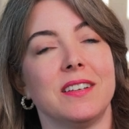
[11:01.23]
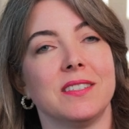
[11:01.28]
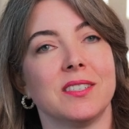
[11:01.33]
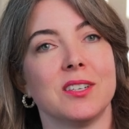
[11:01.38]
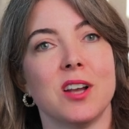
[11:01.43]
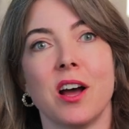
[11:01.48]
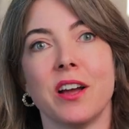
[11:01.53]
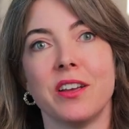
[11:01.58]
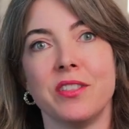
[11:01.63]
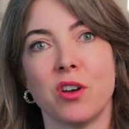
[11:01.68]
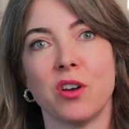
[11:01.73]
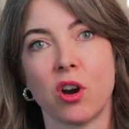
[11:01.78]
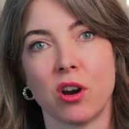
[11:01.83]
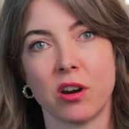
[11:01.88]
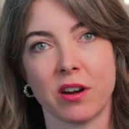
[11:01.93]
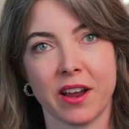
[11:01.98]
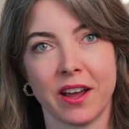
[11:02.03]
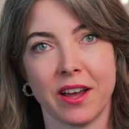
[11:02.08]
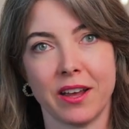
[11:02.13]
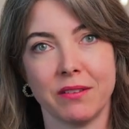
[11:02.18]
it's not in the
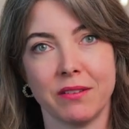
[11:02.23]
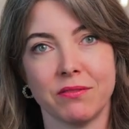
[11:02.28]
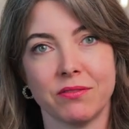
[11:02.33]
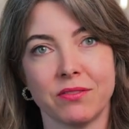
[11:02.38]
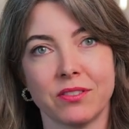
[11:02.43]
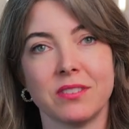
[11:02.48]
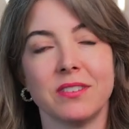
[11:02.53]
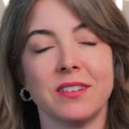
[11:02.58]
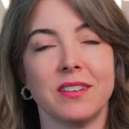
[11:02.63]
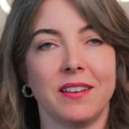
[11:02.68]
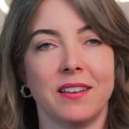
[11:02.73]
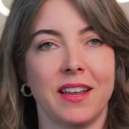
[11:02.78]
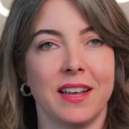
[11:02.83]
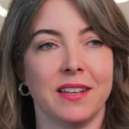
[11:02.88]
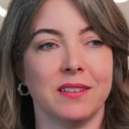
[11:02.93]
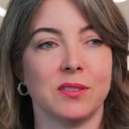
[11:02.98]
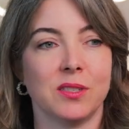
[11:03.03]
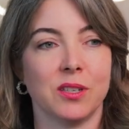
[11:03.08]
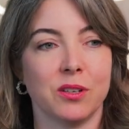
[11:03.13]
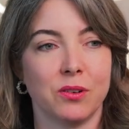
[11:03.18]
archive.
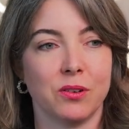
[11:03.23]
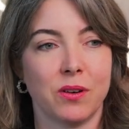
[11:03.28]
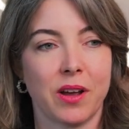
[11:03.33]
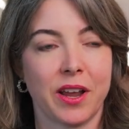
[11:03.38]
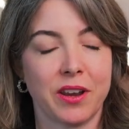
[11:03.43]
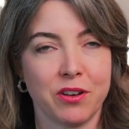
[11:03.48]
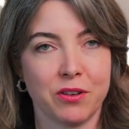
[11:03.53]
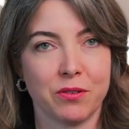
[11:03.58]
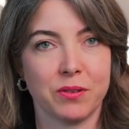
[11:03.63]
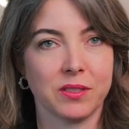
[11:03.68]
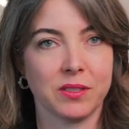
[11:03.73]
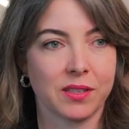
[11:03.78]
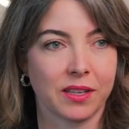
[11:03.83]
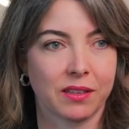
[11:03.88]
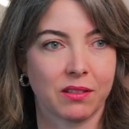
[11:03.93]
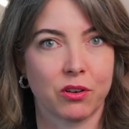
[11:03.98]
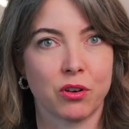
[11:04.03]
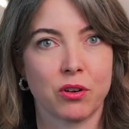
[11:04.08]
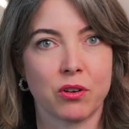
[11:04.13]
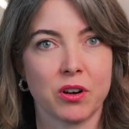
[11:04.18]
And so I know it's like
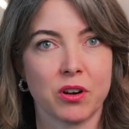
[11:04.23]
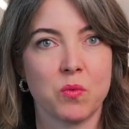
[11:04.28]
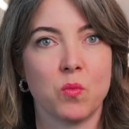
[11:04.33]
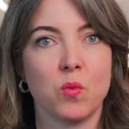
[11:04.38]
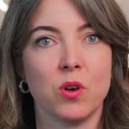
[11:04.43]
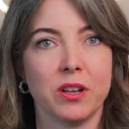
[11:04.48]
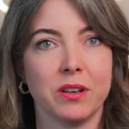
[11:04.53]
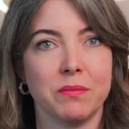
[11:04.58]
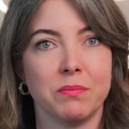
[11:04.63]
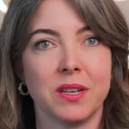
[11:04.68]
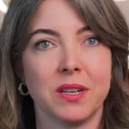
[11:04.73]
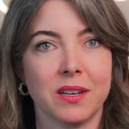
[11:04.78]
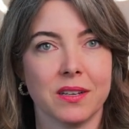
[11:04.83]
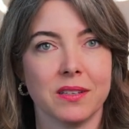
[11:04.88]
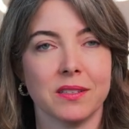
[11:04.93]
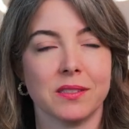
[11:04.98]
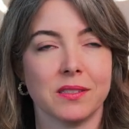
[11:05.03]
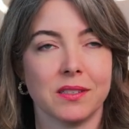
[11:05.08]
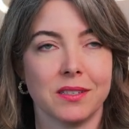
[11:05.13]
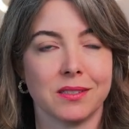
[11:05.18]
the current one
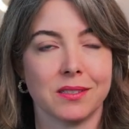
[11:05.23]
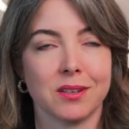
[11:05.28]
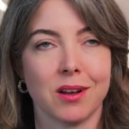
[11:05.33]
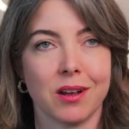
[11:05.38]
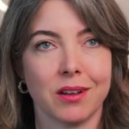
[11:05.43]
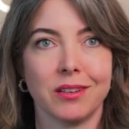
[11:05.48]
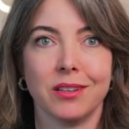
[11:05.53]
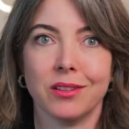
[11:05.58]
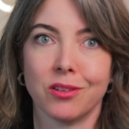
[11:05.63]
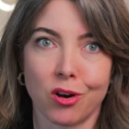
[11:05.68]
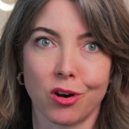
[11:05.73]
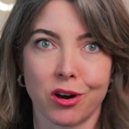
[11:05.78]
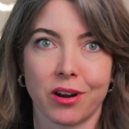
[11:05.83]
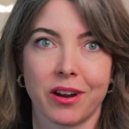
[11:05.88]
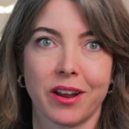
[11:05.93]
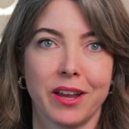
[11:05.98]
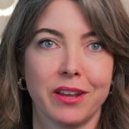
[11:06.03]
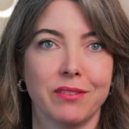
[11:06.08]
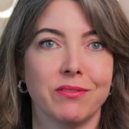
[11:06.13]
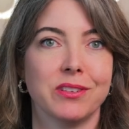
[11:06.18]
because it's not in the
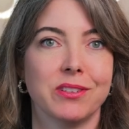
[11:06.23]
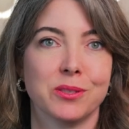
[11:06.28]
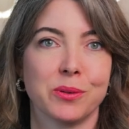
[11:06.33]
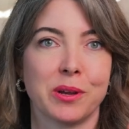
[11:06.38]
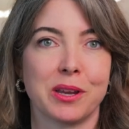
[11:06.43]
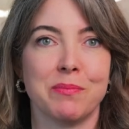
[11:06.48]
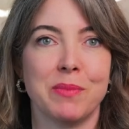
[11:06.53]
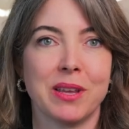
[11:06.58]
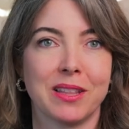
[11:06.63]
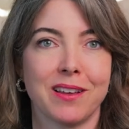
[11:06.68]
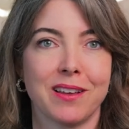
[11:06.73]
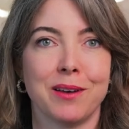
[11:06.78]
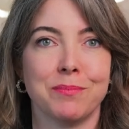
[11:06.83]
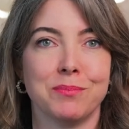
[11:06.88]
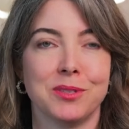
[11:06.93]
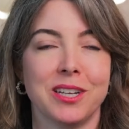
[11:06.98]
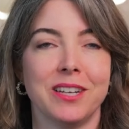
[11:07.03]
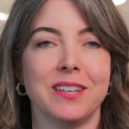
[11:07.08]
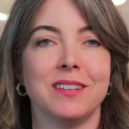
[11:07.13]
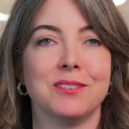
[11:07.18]
archive. And so I can make the
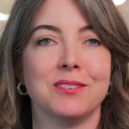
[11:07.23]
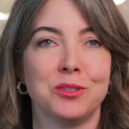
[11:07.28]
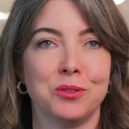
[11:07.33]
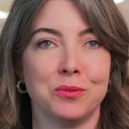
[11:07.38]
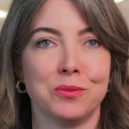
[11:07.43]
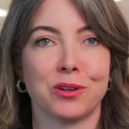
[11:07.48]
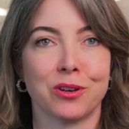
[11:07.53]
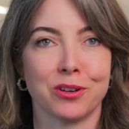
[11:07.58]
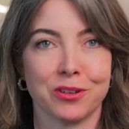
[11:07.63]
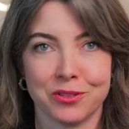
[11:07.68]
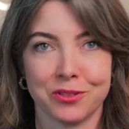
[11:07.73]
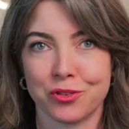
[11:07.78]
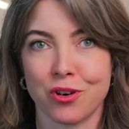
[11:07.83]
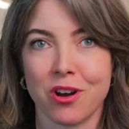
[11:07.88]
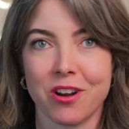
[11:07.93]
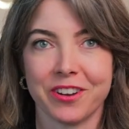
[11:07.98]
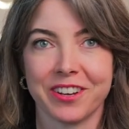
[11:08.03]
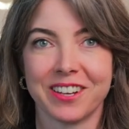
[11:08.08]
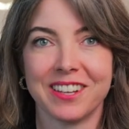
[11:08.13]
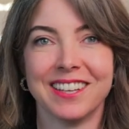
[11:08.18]
update to the current
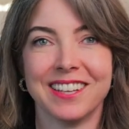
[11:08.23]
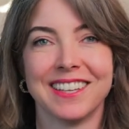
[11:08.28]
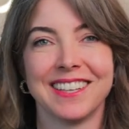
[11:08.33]
drawing.